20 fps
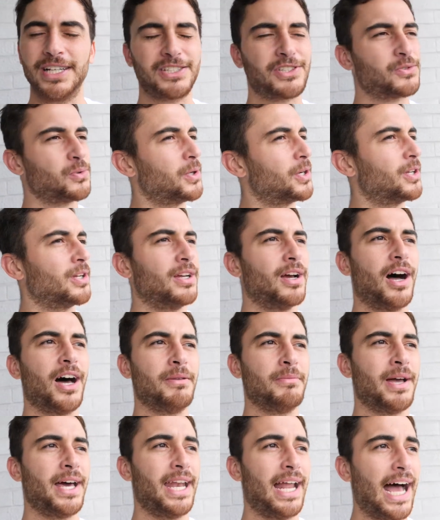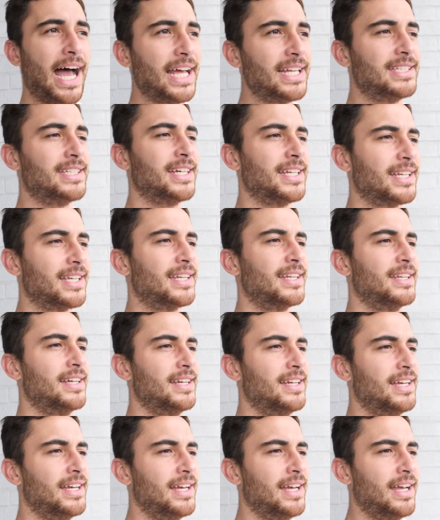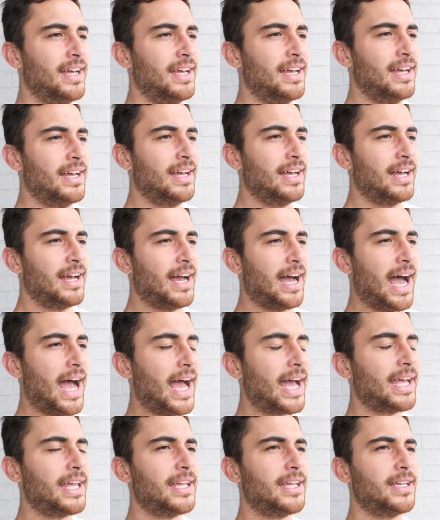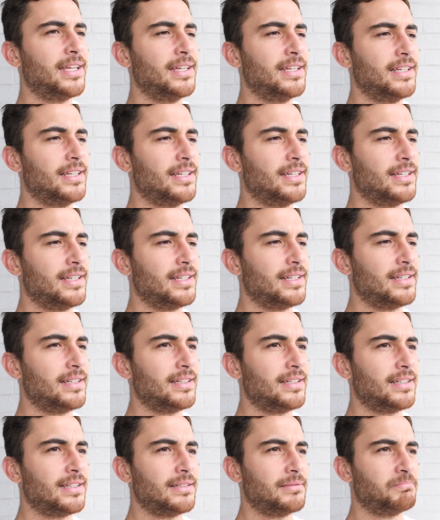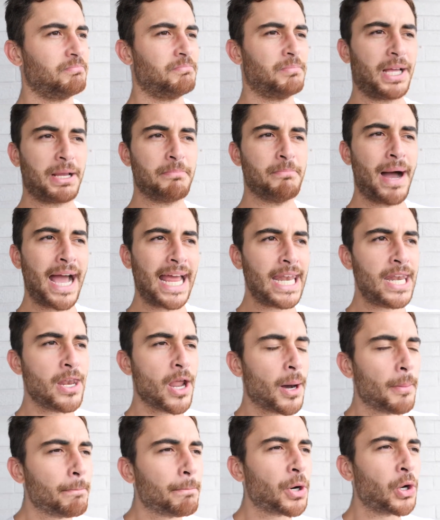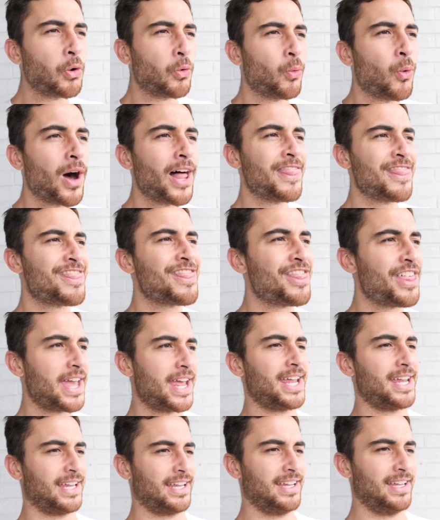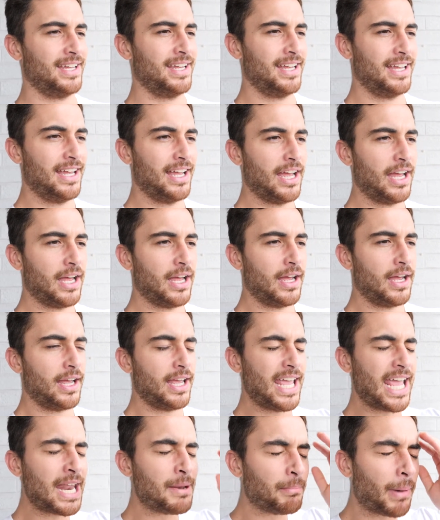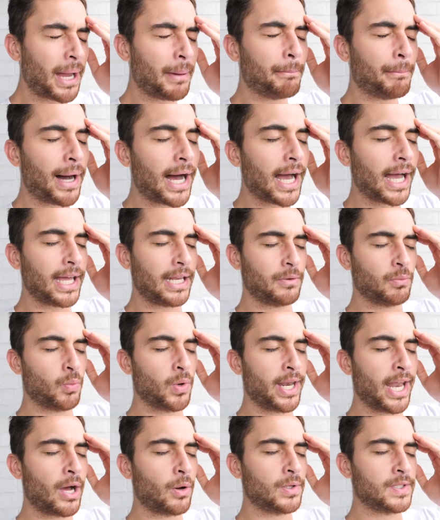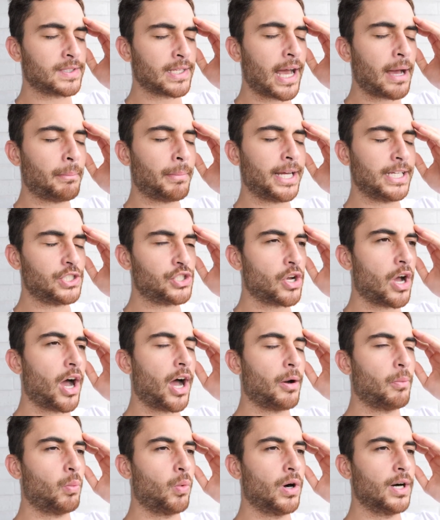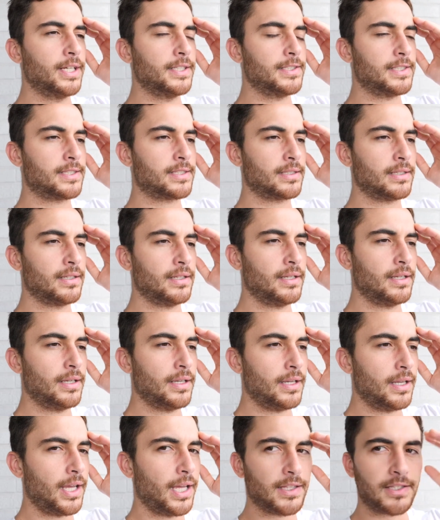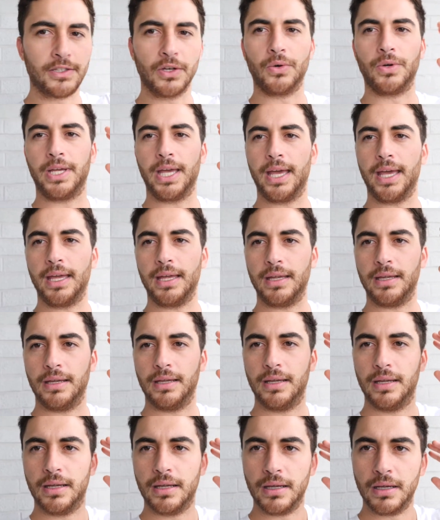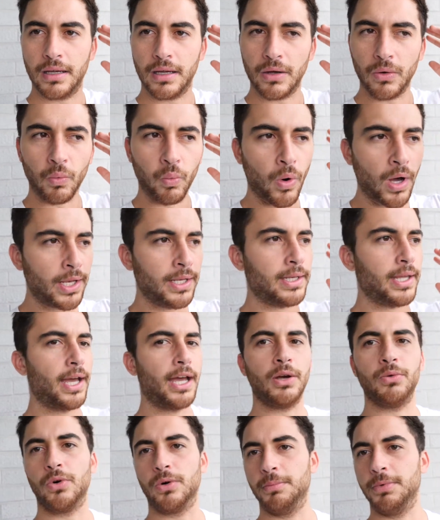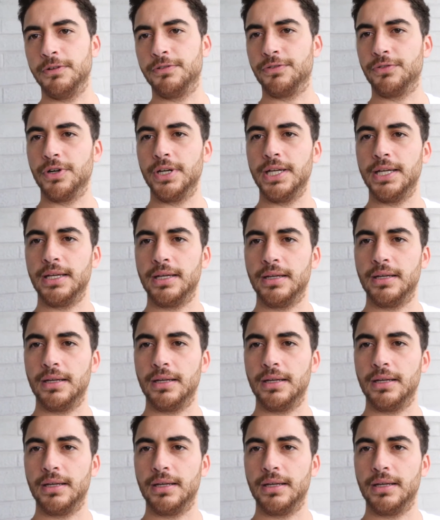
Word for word: I swear to God, man. I did it. I, like, my number one thing in my mind when I was at my job was it's okay, one day I will be free.